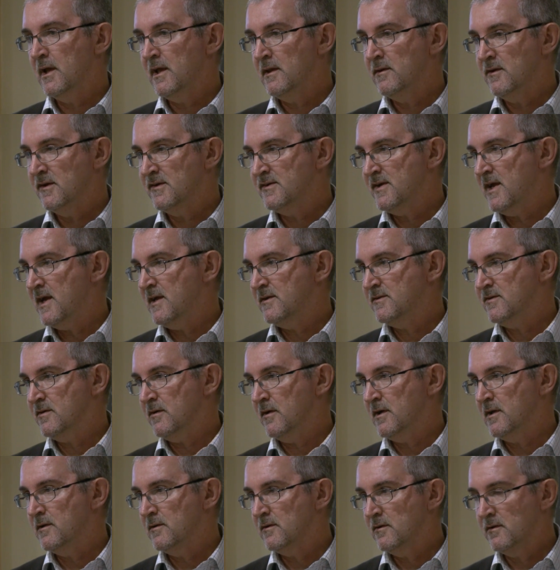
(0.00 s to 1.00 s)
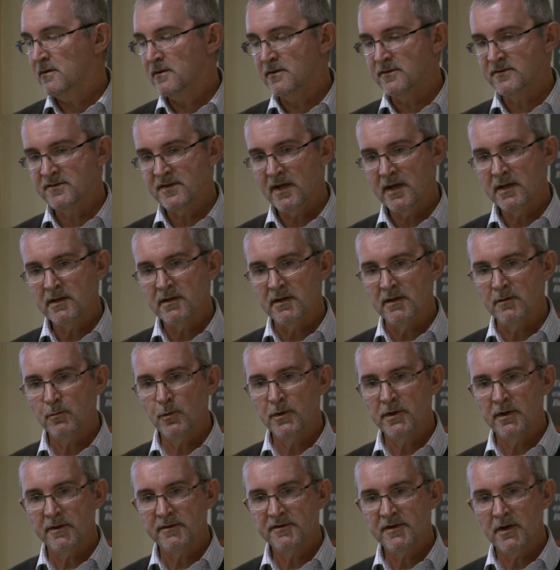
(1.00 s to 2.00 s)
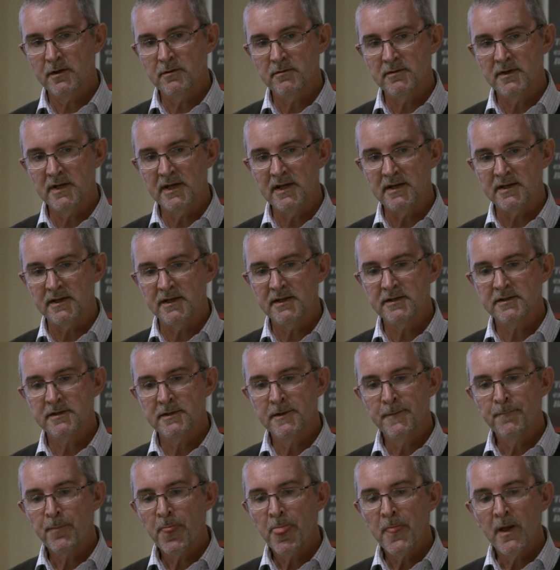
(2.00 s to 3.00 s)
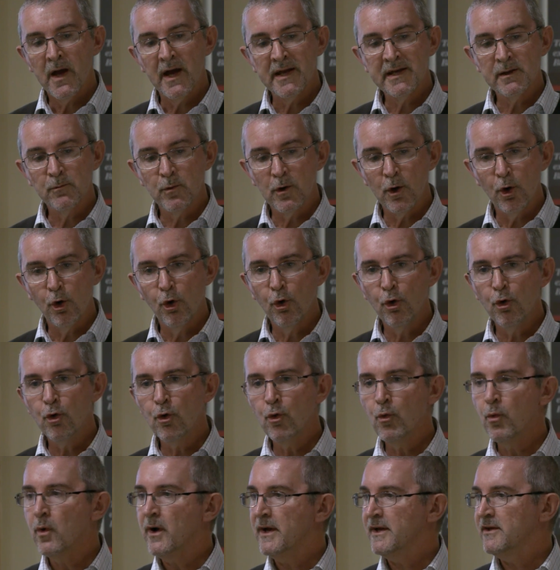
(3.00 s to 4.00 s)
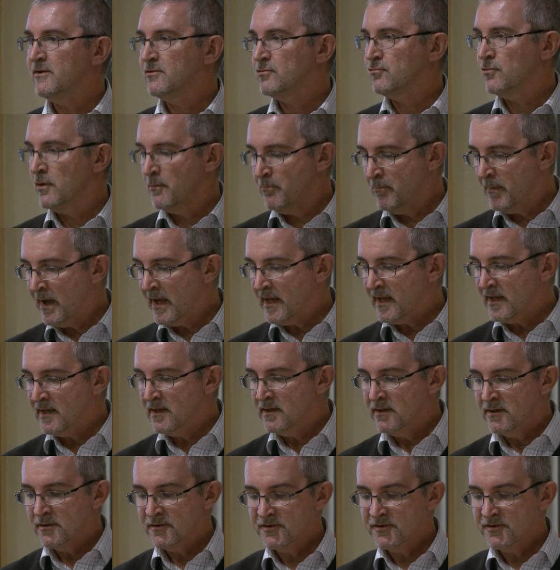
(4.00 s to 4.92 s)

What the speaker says: in this airtight container when I don't need it. And it will always remain